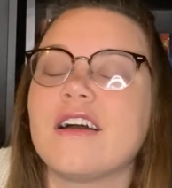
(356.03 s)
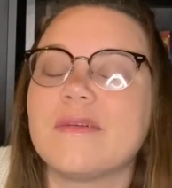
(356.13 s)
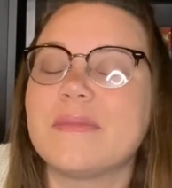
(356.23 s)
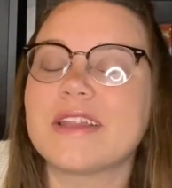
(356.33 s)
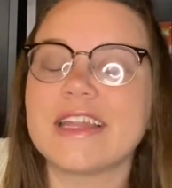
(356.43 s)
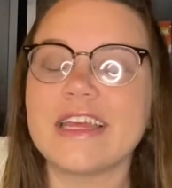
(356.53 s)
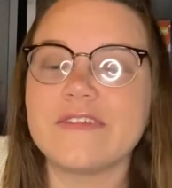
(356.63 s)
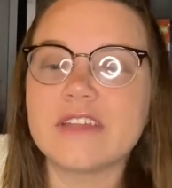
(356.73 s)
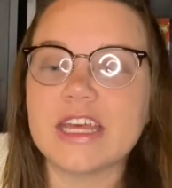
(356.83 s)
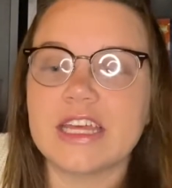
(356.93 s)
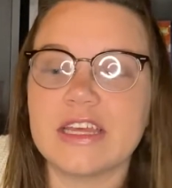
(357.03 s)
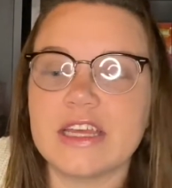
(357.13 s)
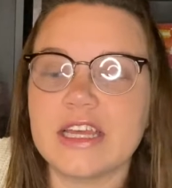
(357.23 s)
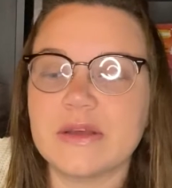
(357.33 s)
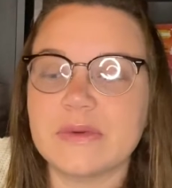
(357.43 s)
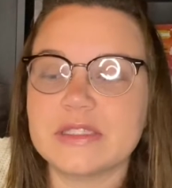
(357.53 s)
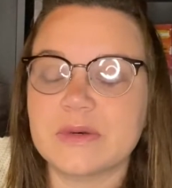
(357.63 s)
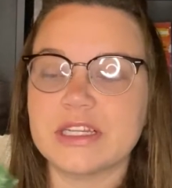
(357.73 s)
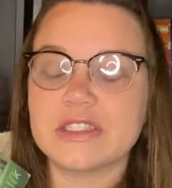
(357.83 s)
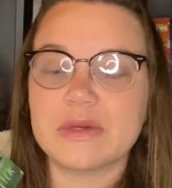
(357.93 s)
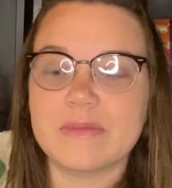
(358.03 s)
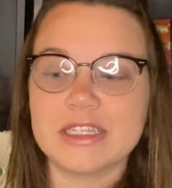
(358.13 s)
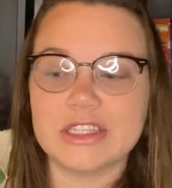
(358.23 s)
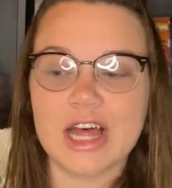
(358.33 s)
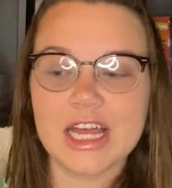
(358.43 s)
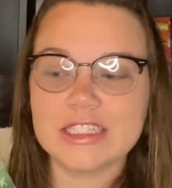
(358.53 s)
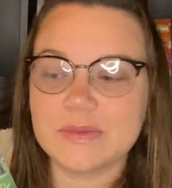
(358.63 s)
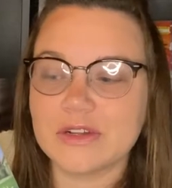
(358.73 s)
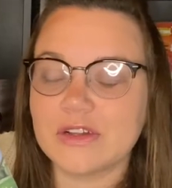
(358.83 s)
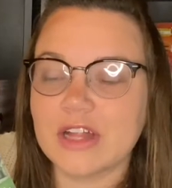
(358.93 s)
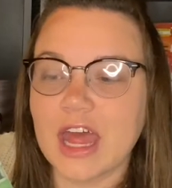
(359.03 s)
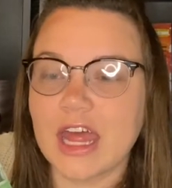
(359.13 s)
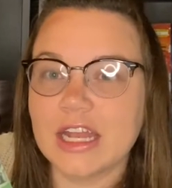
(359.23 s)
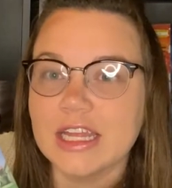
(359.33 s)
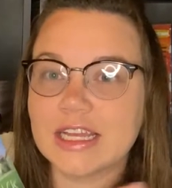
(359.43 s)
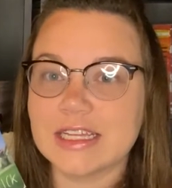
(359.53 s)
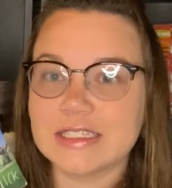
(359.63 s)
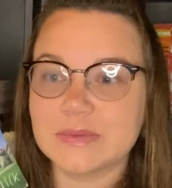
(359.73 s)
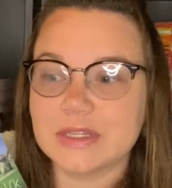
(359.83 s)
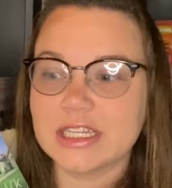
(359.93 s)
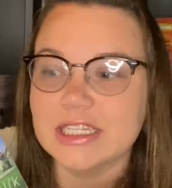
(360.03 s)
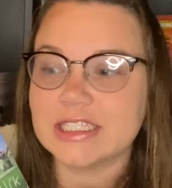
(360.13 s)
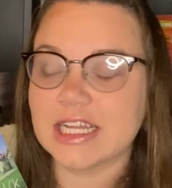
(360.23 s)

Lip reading: believed, like, he was put into a mental hospital and he is released,